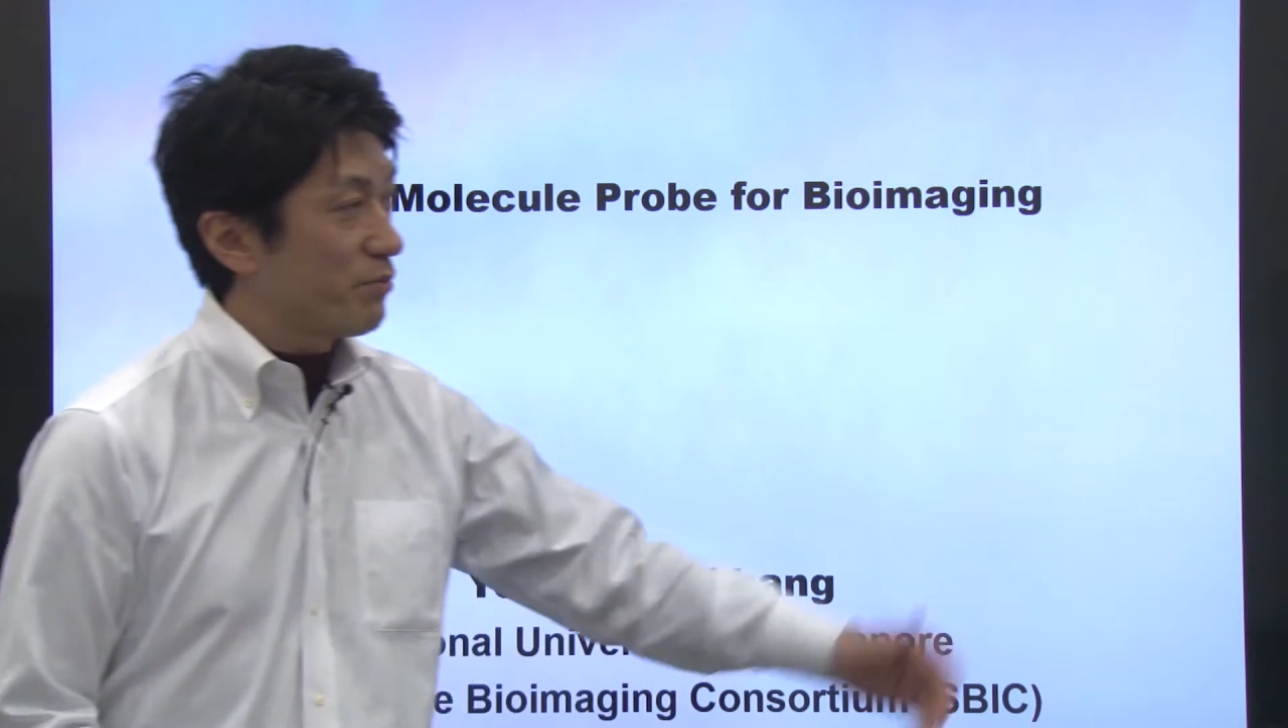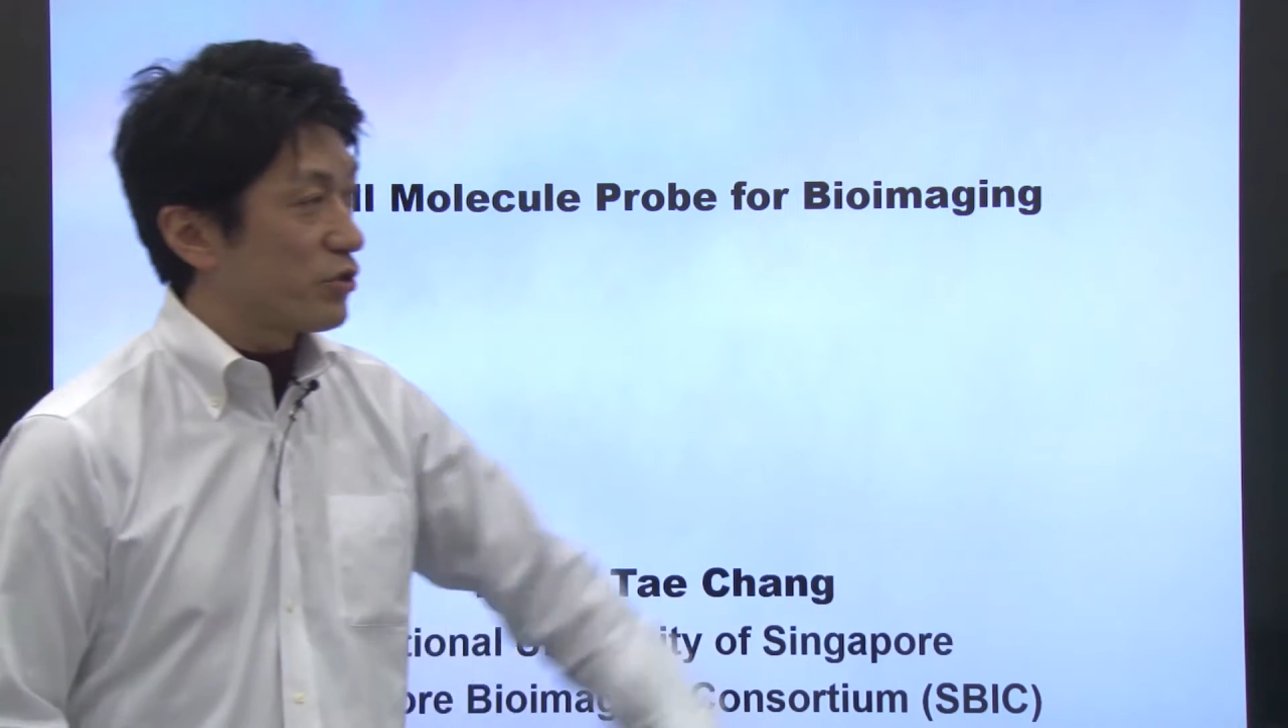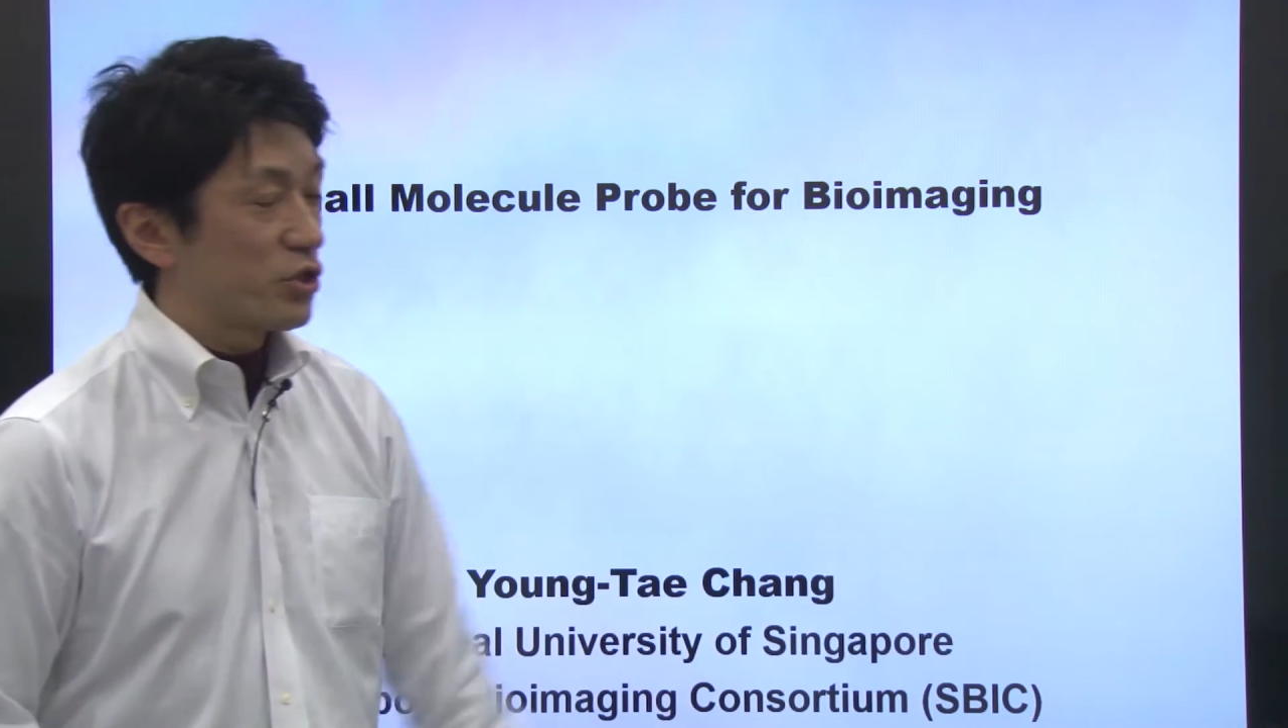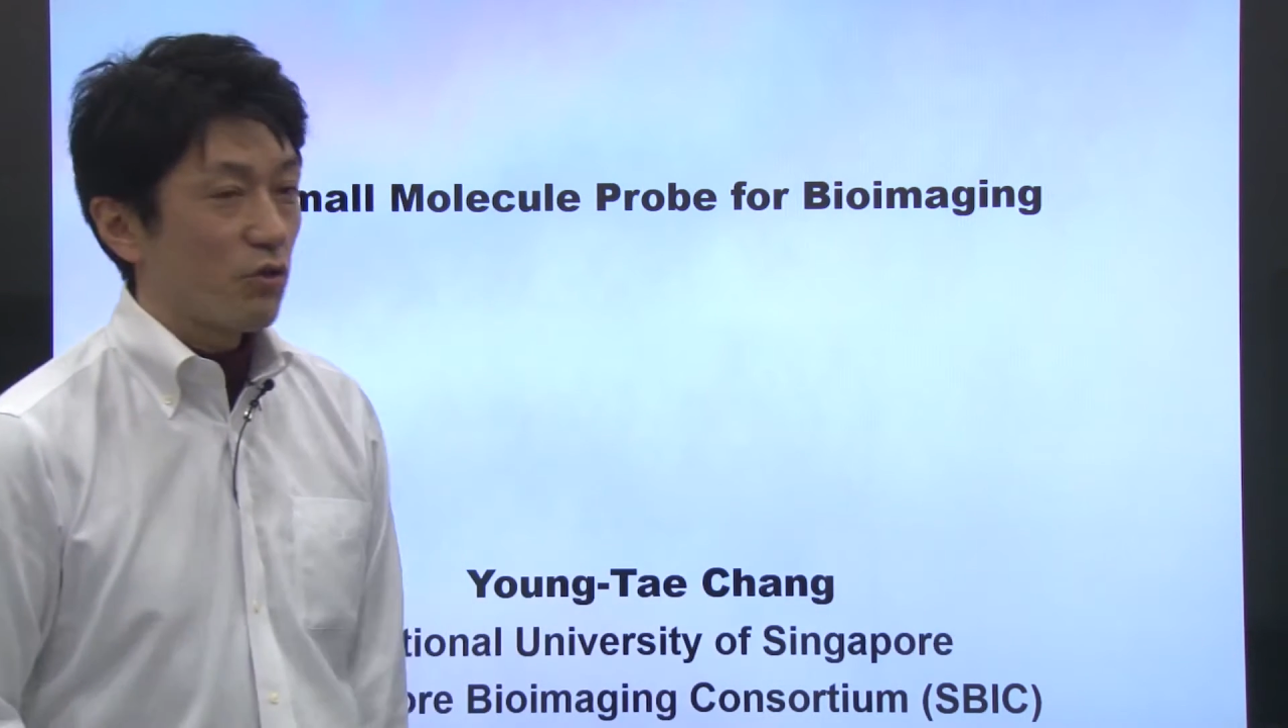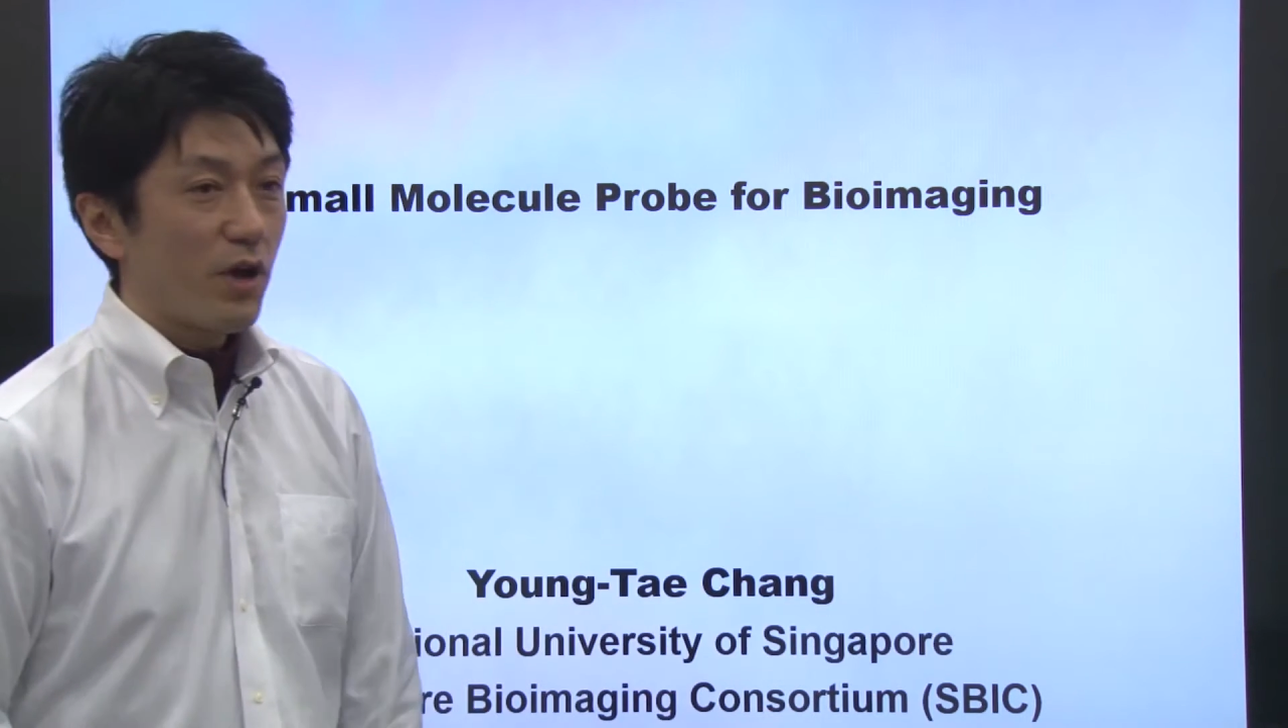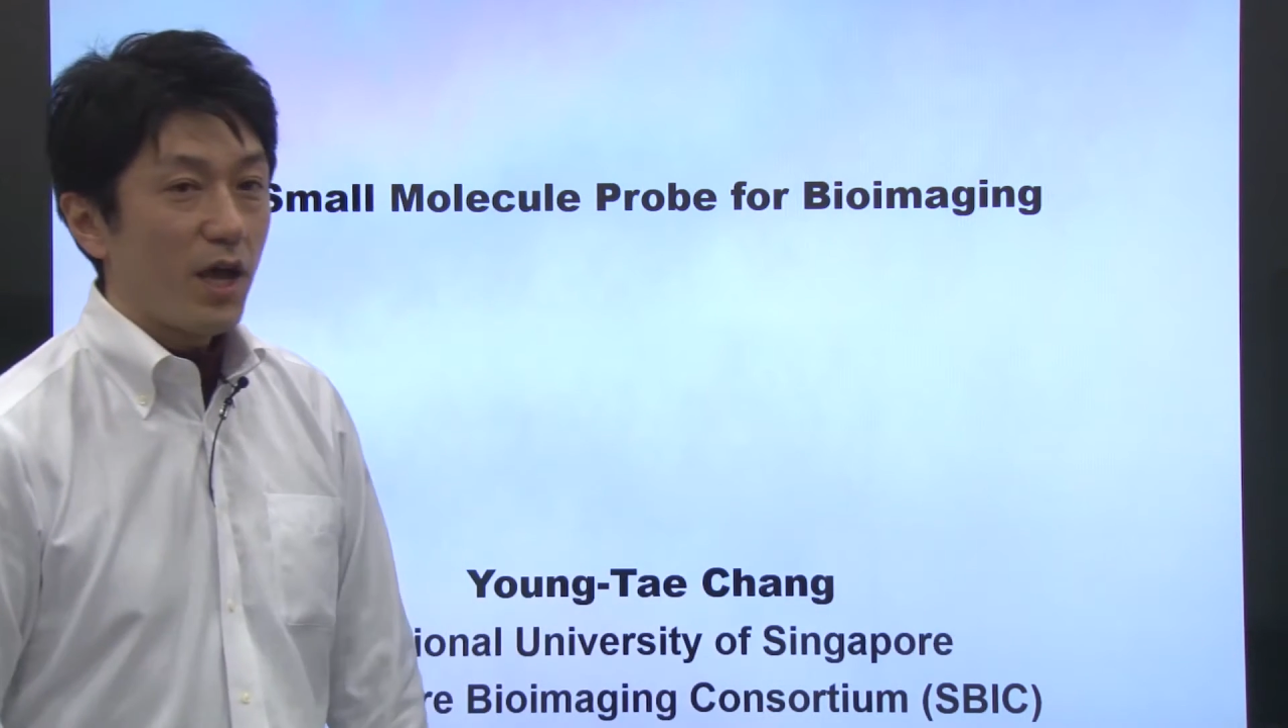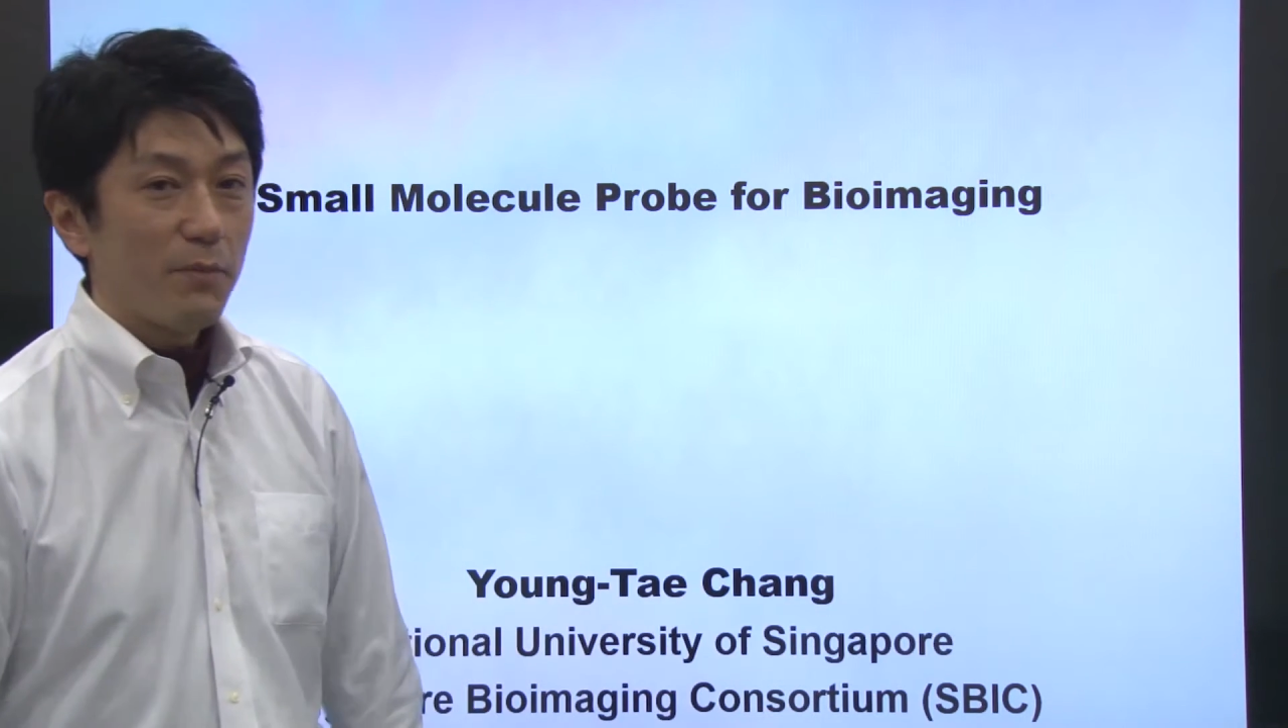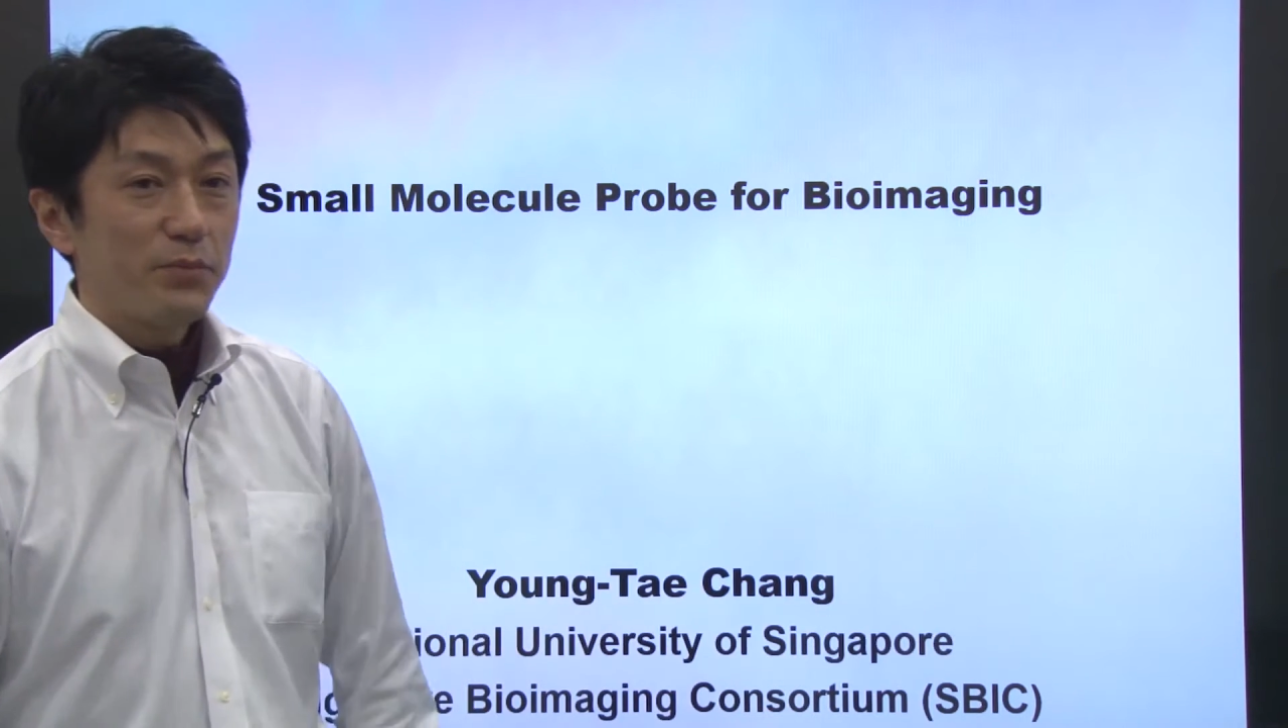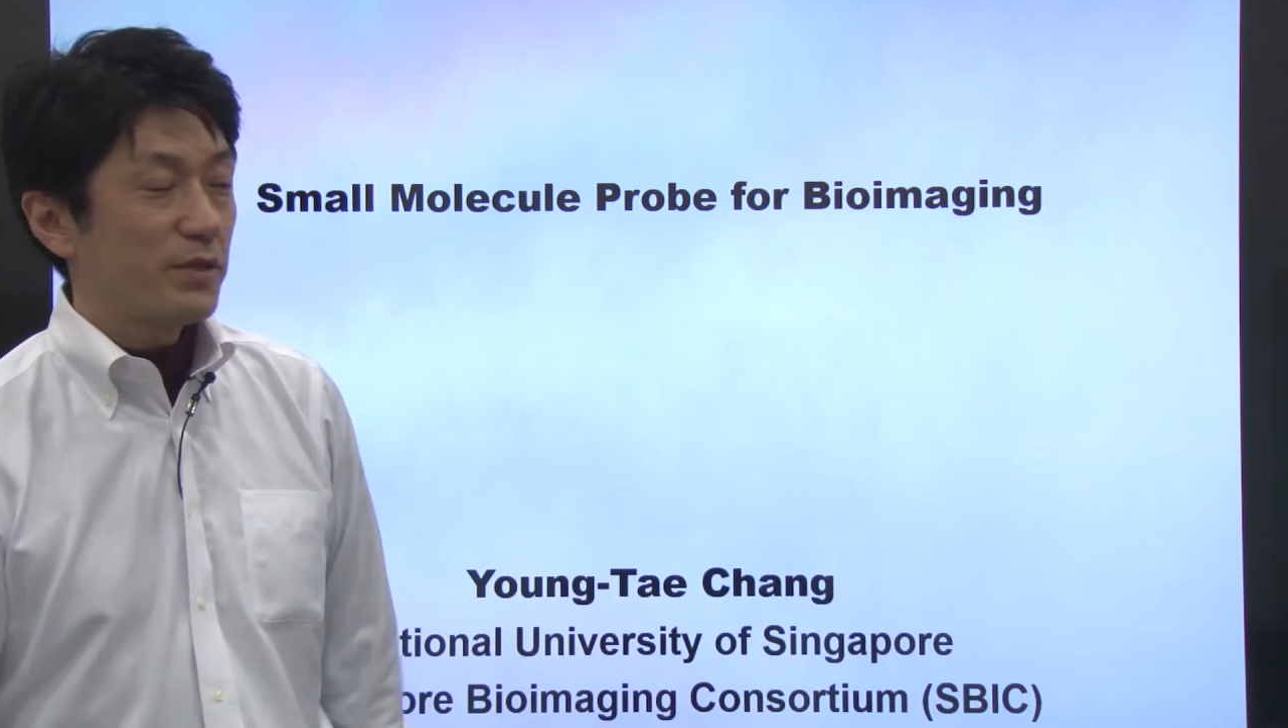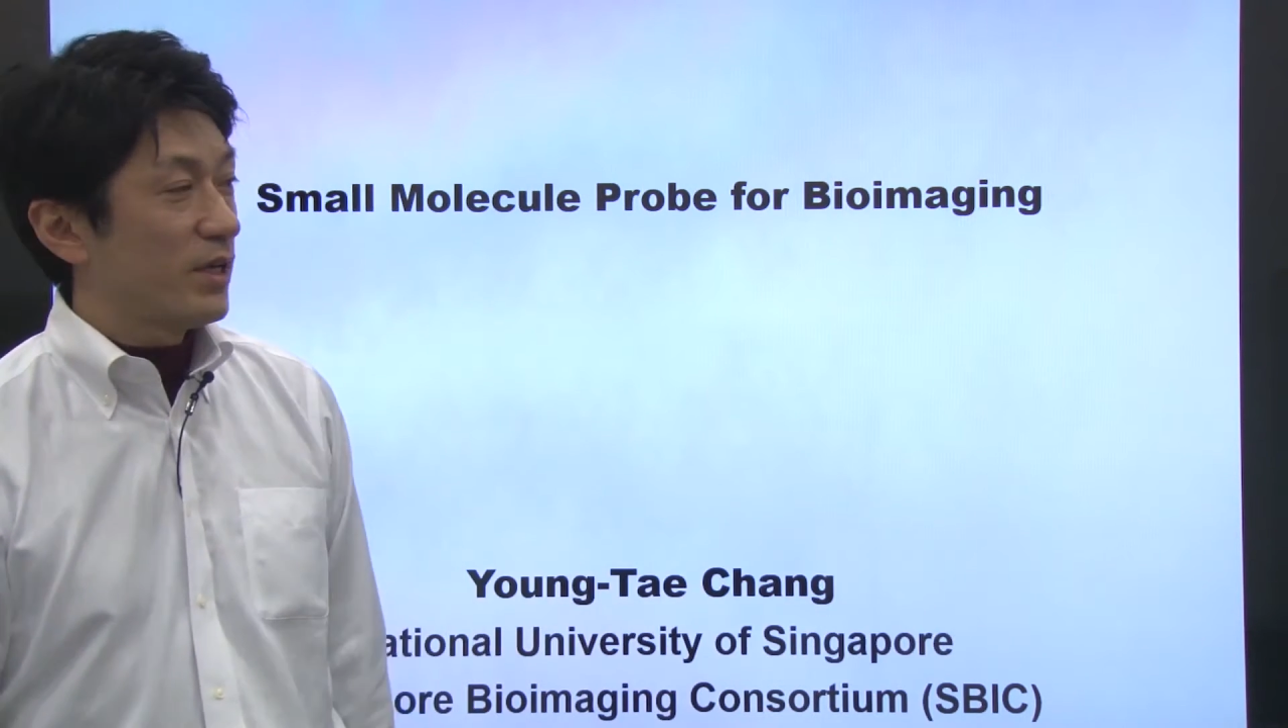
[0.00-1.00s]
please show up.